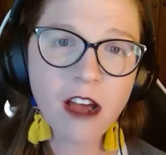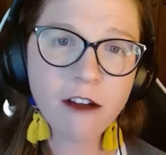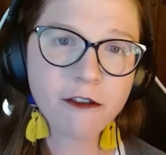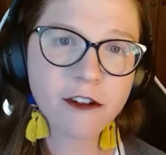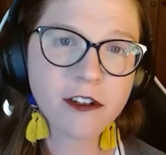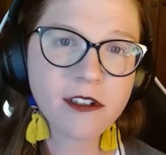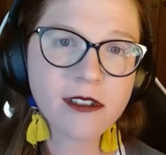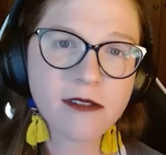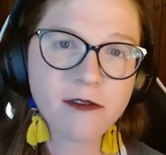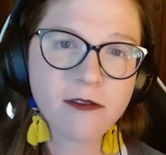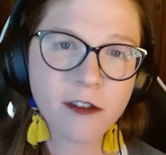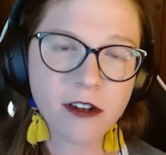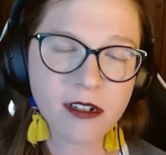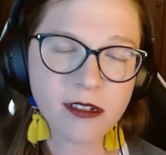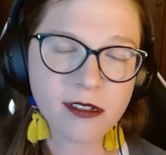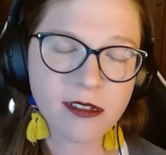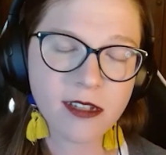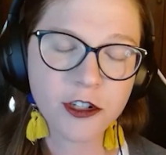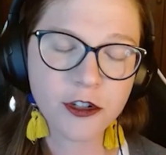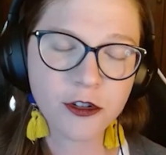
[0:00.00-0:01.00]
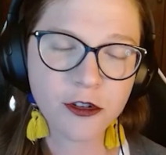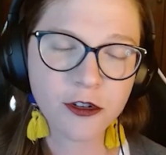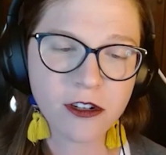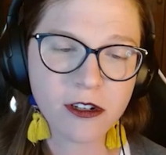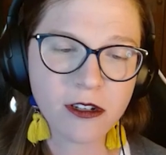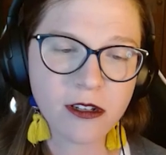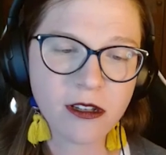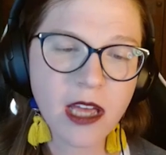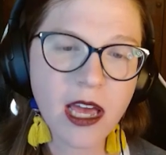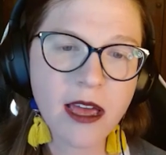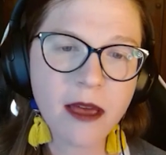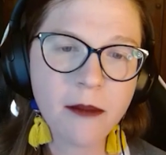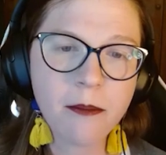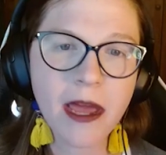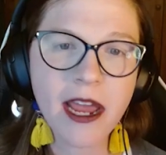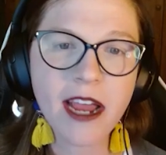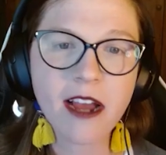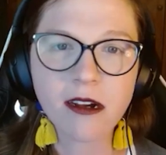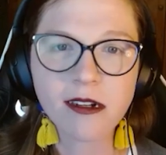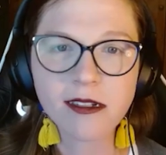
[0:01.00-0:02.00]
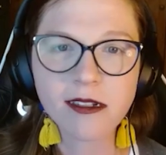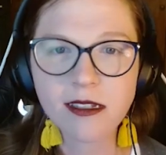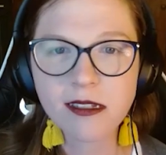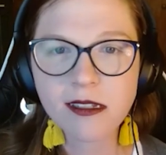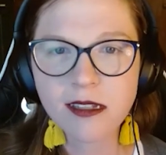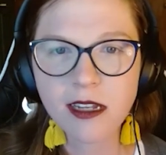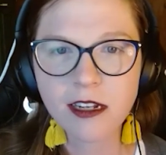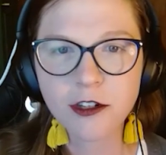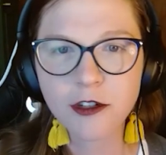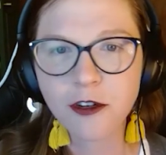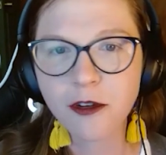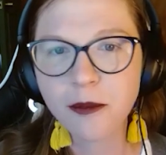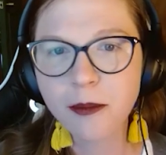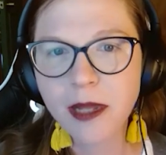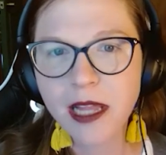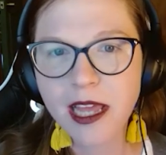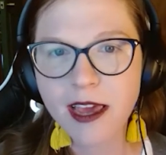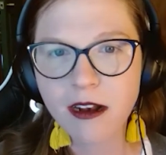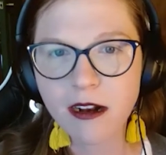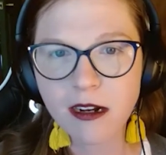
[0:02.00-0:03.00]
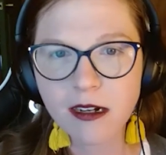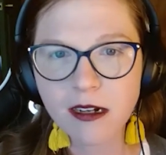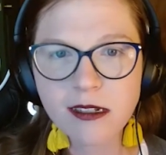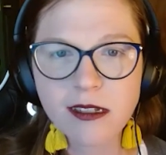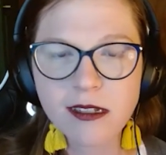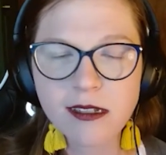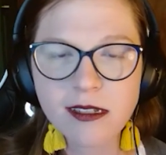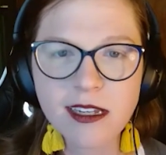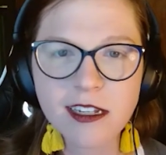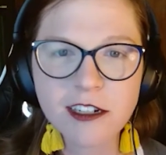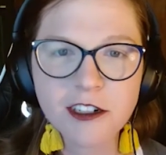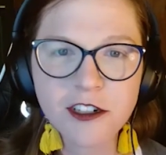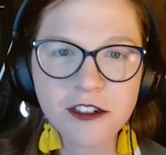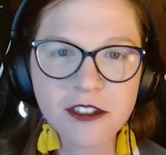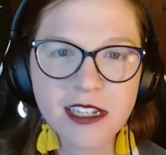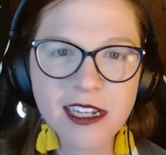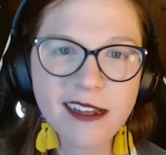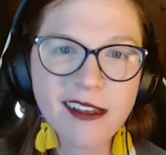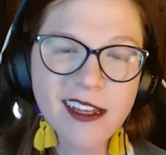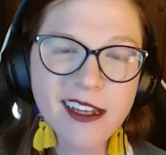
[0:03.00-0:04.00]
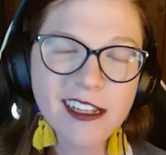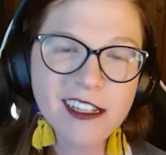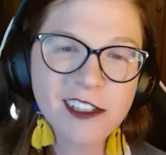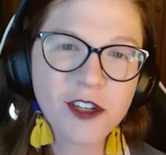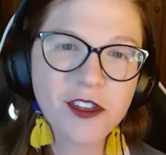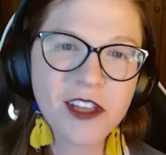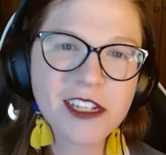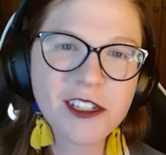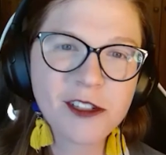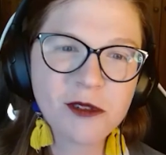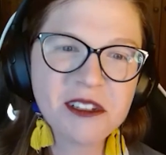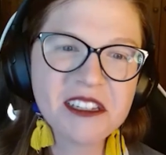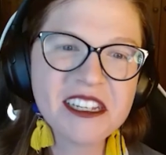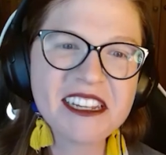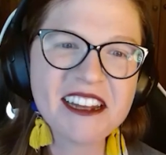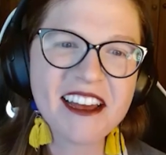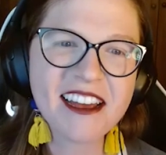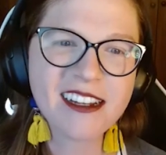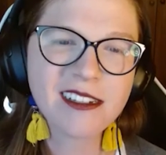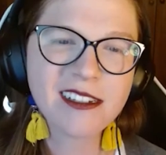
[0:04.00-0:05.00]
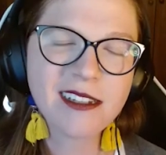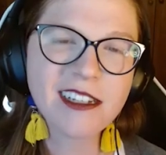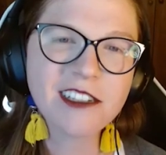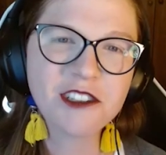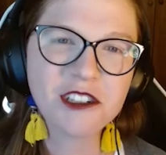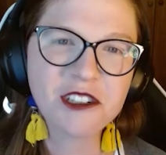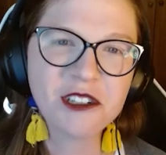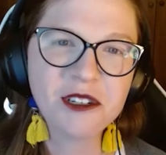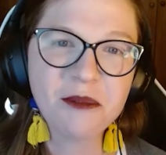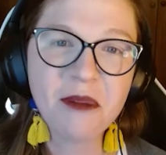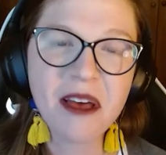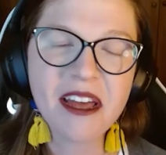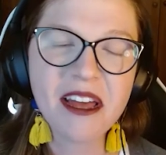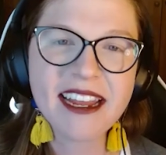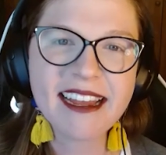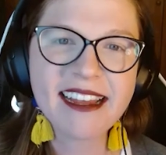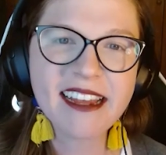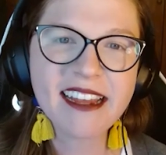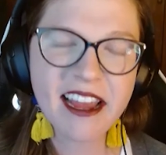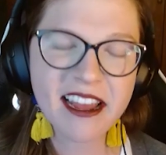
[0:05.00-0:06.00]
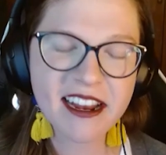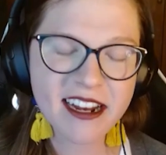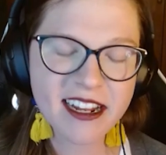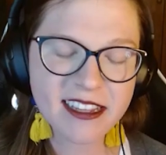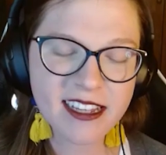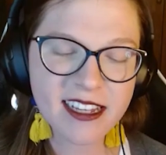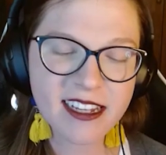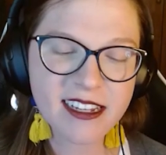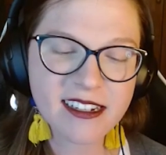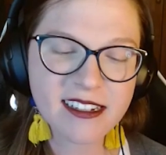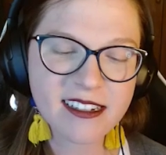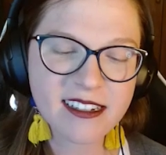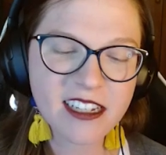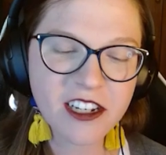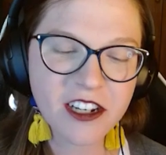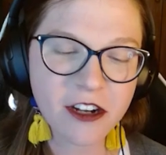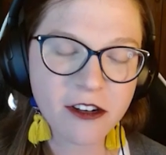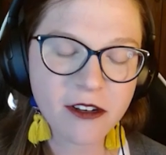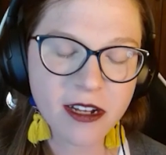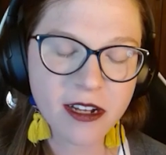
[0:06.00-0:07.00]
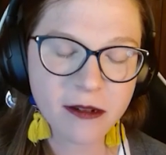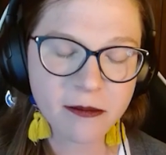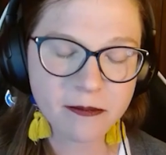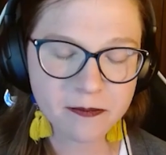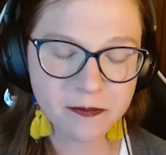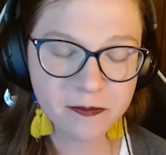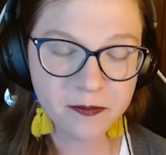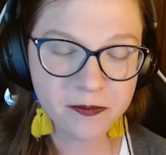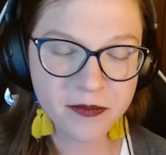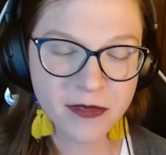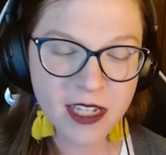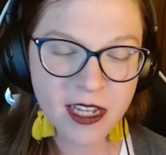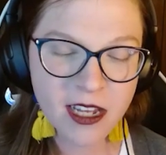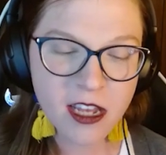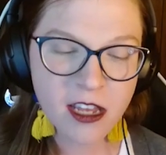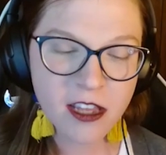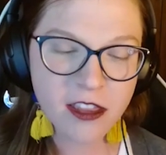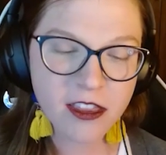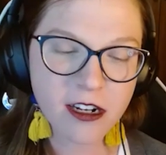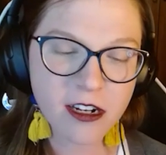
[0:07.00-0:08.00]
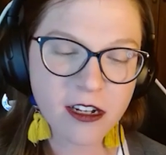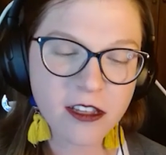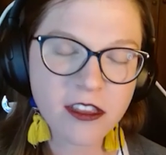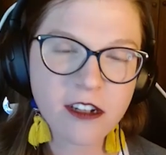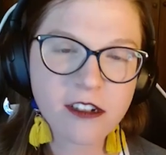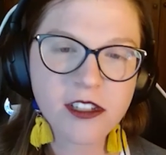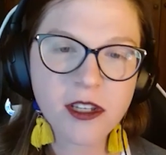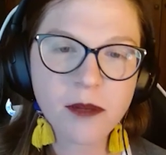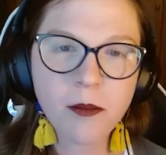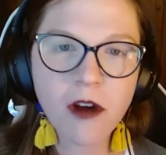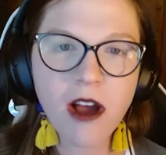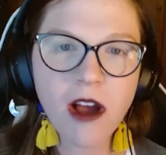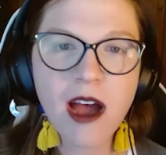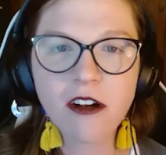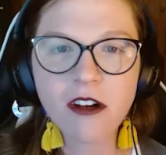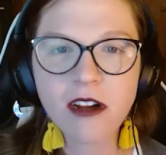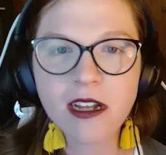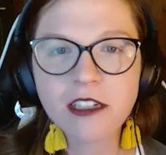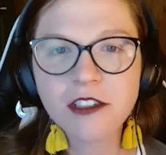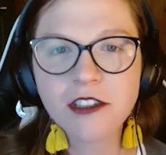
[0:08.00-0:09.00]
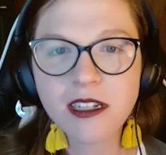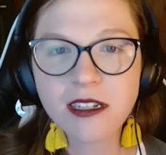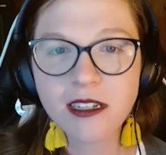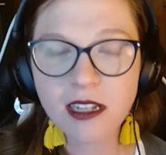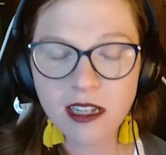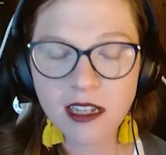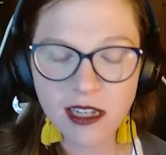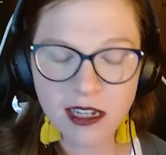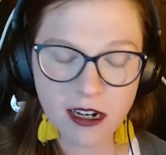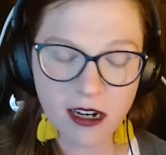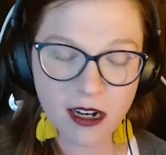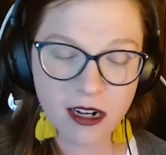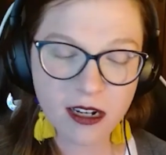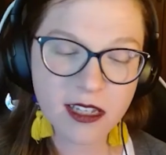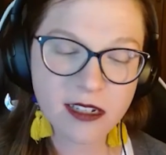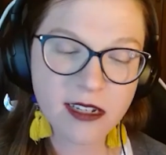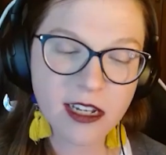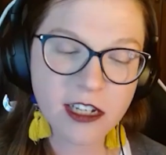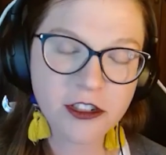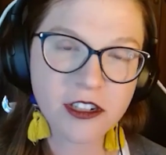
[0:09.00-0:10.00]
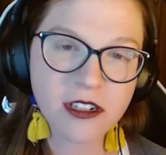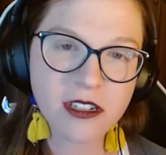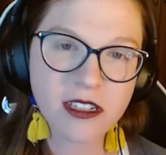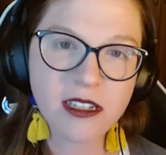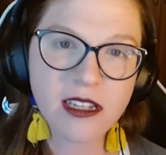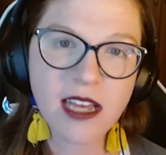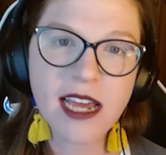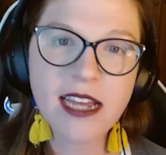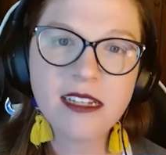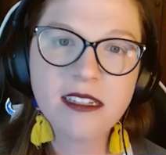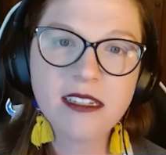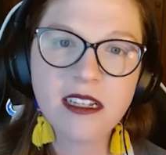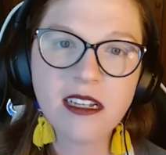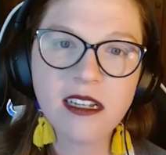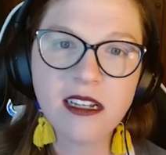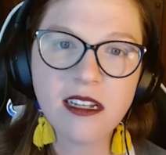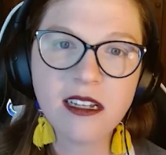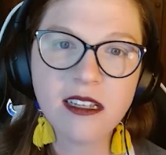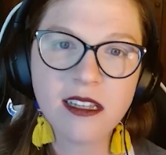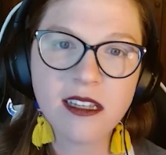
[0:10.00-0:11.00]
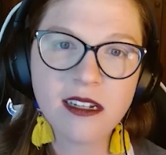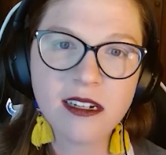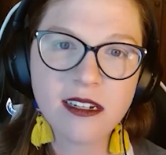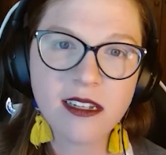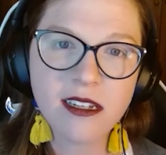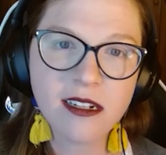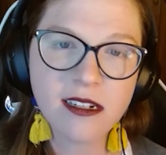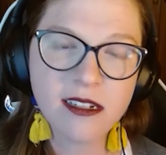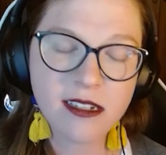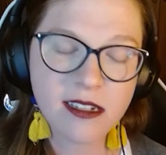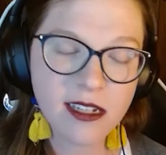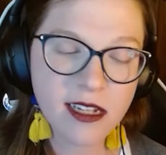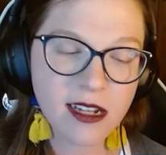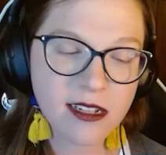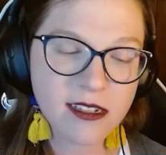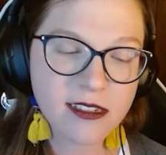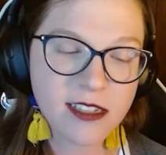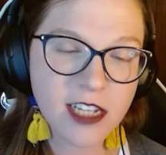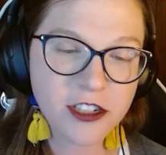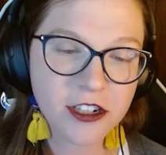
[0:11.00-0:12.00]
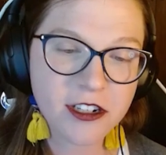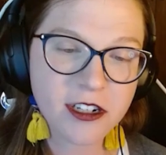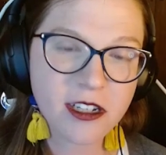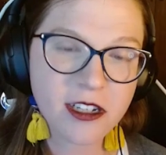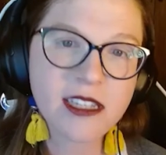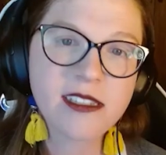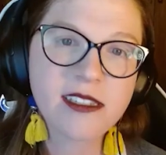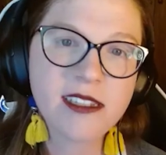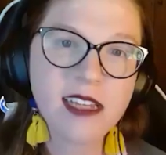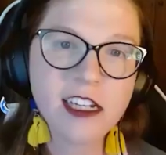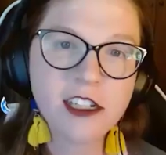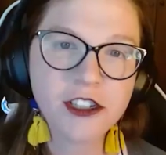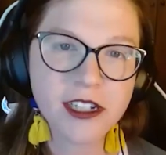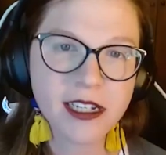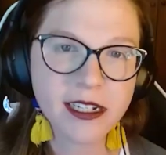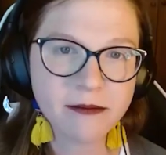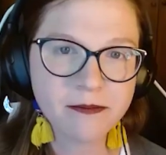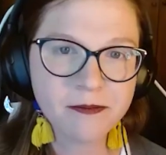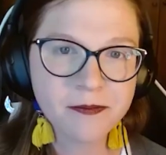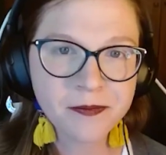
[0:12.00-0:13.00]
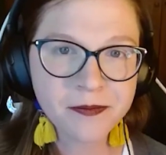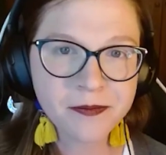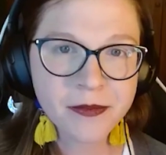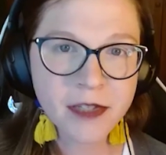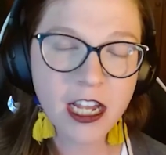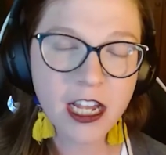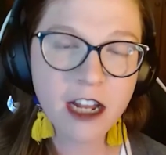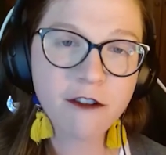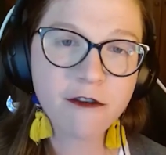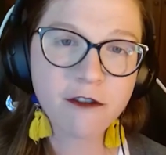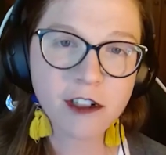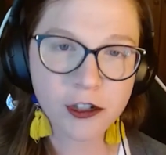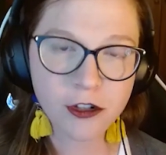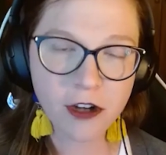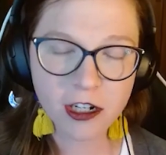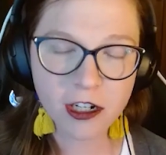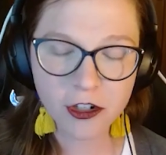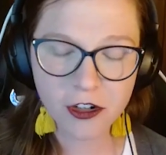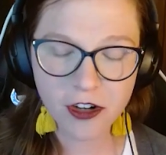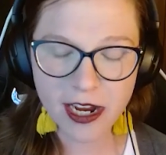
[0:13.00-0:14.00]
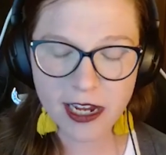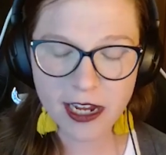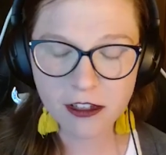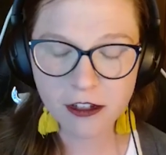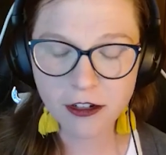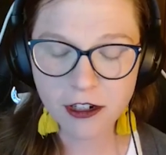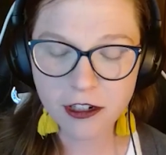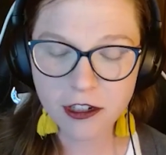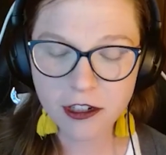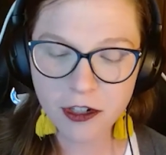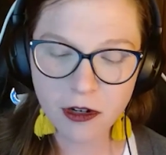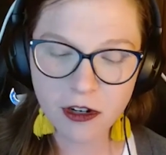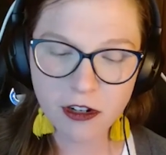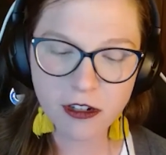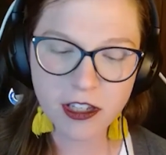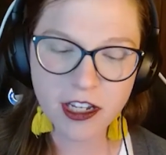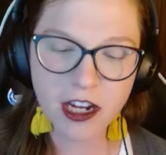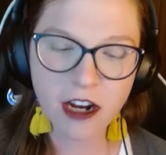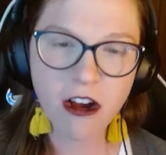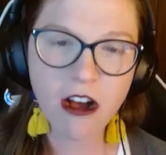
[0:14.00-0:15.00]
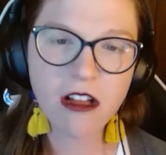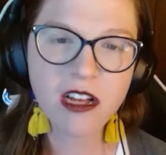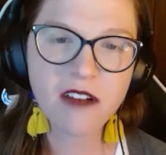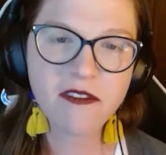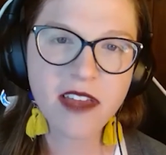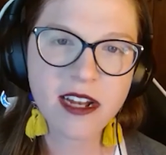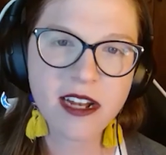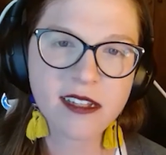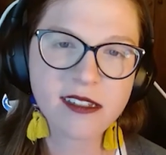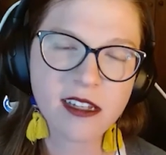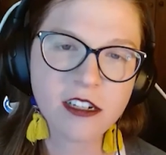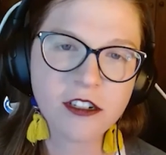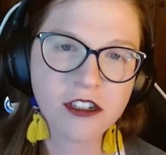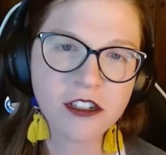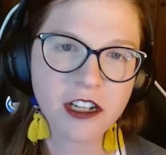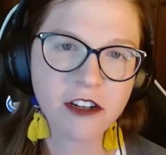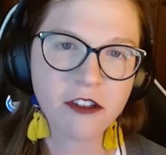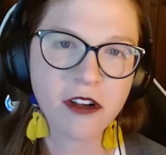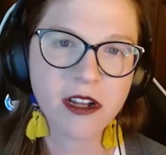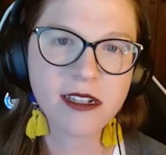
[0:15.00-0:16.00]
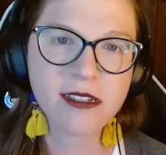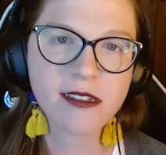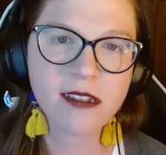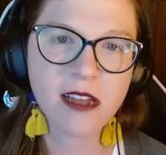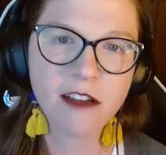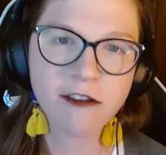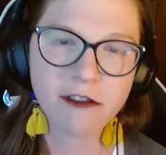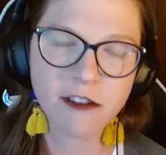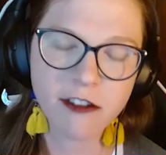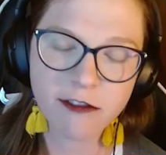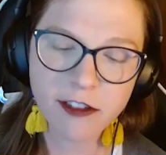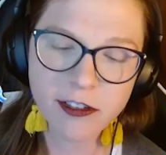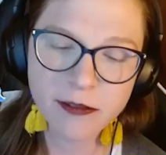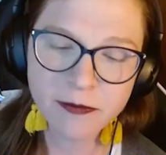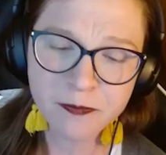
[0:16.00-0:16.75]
For central bankers and central planners, essentially. So that's really not digital money. And there's a broader agenda here, the digital ID, the digitalization infrastructure I alluded to earlier. All of that essentially runs off of